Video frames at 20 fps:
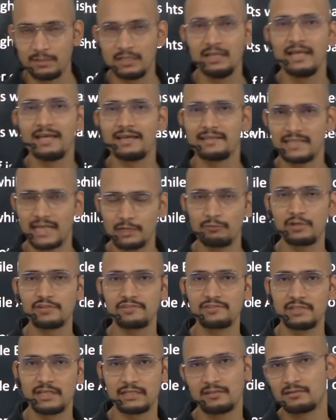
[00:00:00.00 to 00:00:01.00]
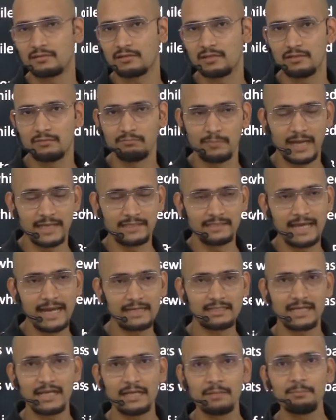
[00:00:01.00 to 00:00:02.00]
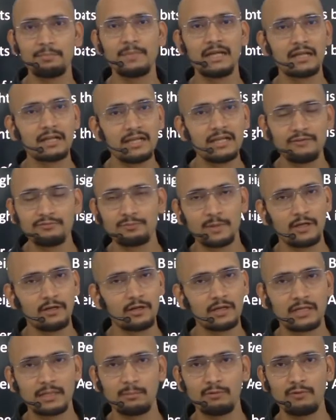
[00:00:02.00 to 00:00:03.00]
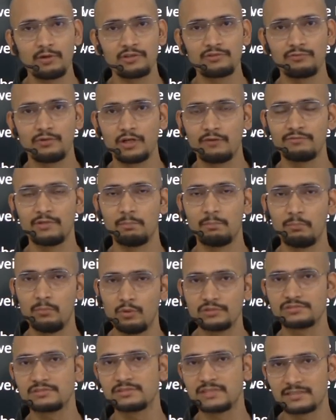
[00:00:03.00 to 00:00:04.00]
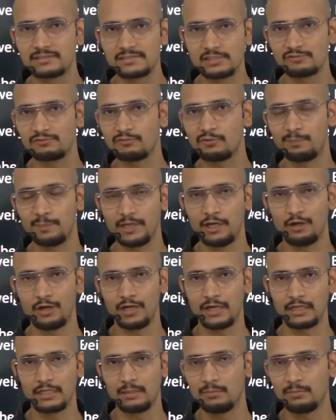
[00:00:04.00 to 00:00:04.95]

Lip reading: that was yet by that time, Mendeleev's periodic table was one of the most successful periodic table.